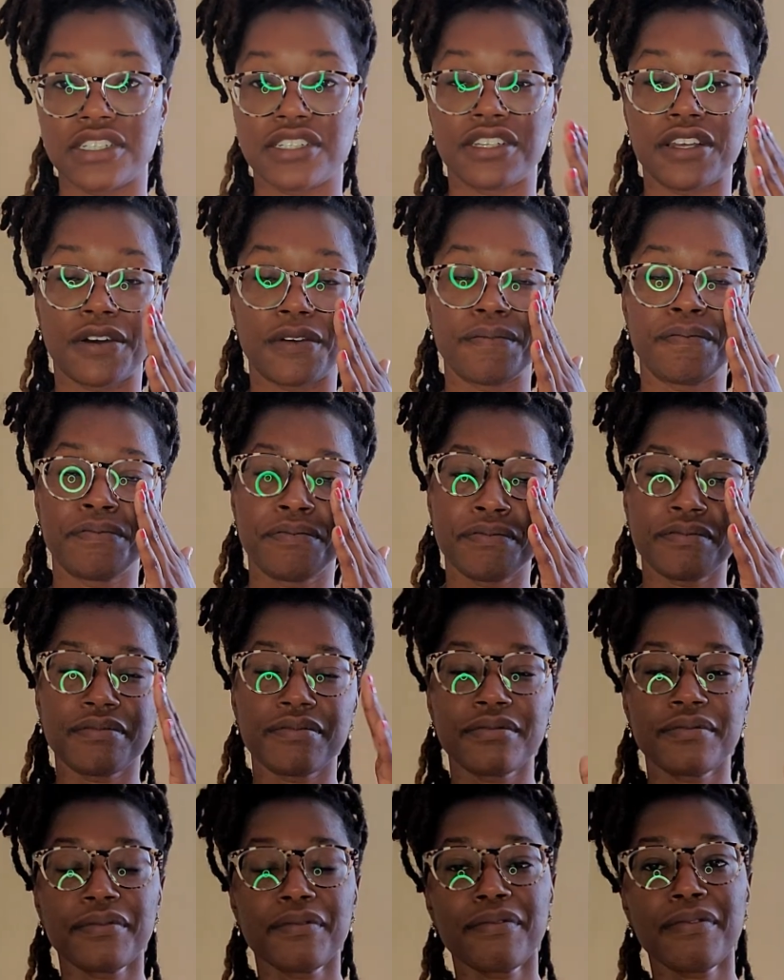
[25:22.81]
So
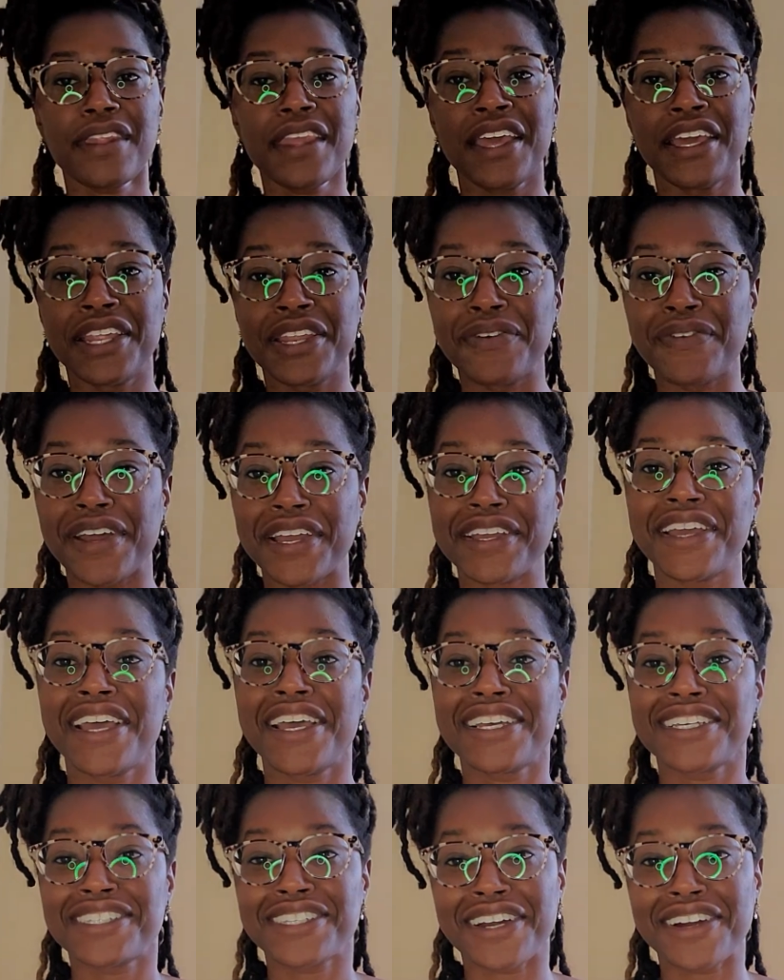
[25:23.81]
anyway,
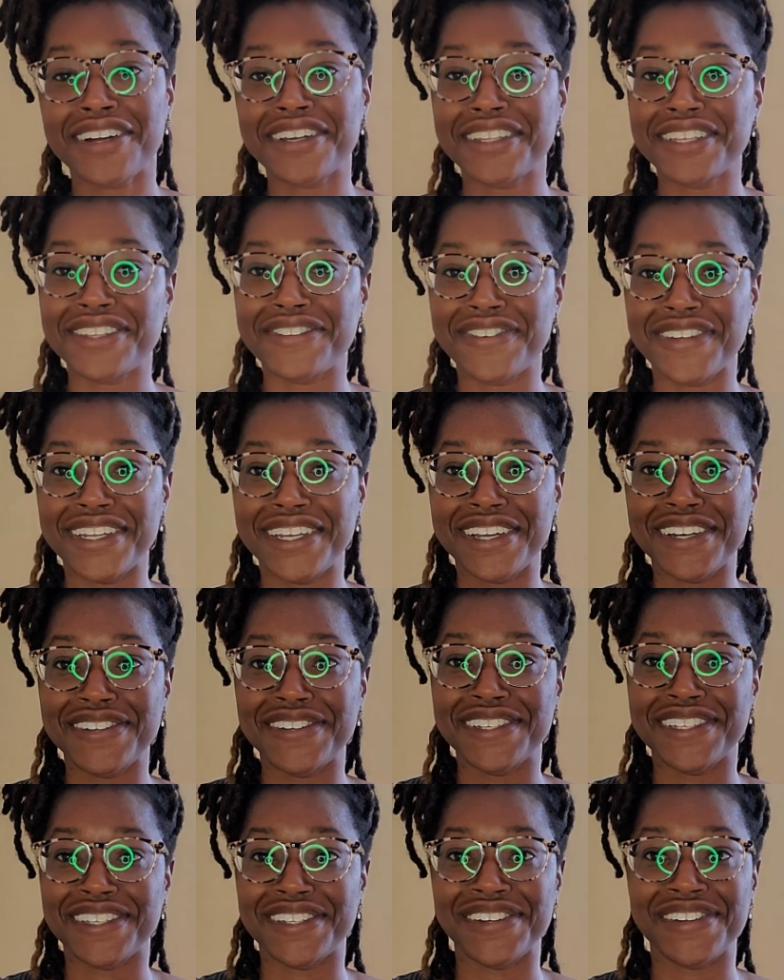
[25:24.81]
sorry this video
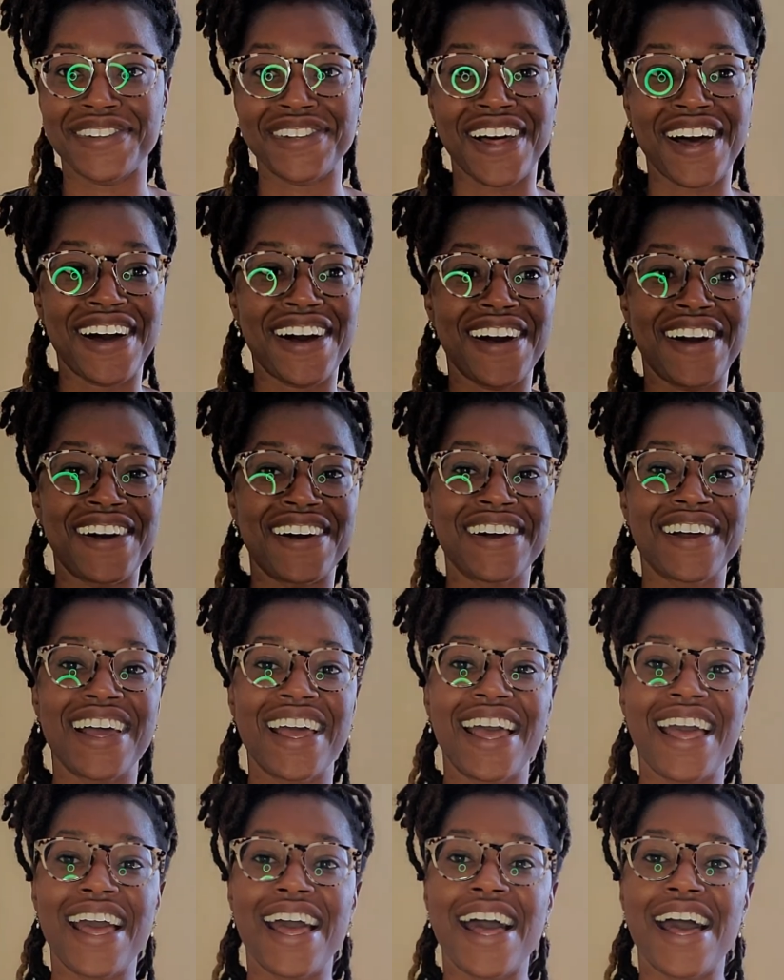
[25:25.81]
is so long,
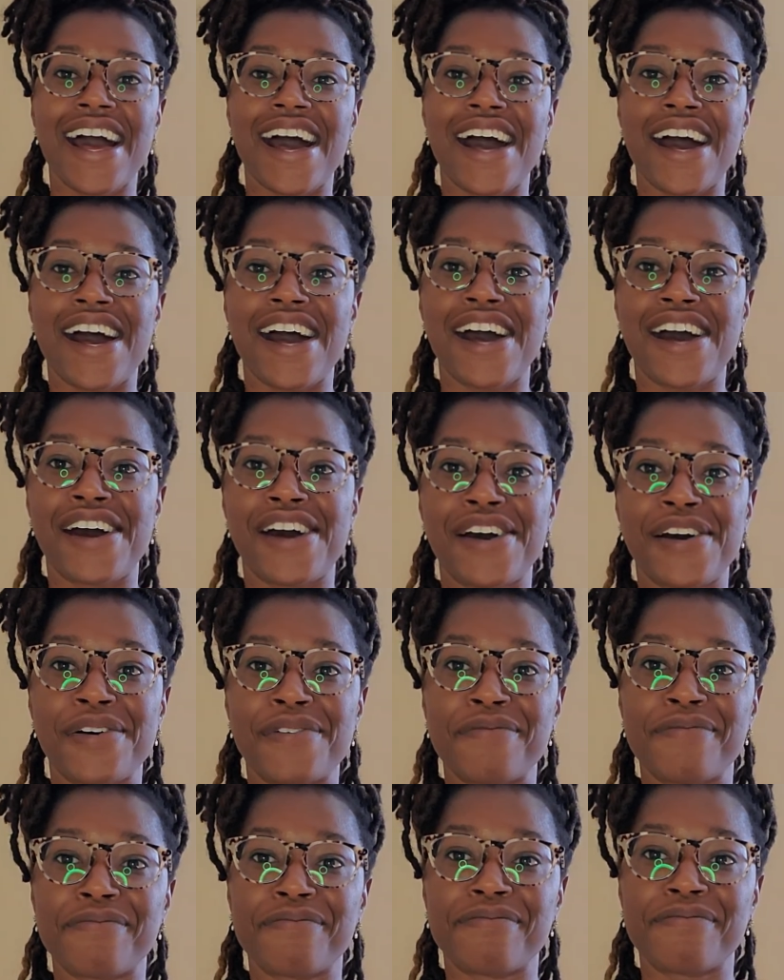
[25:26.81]

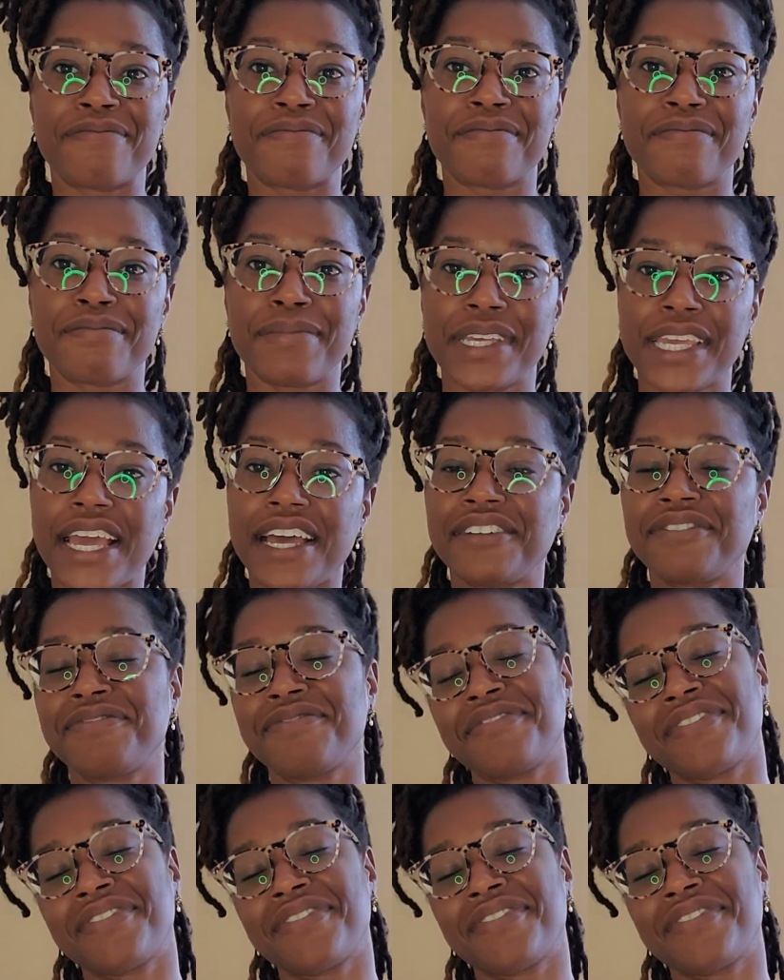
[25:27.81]
but yeah,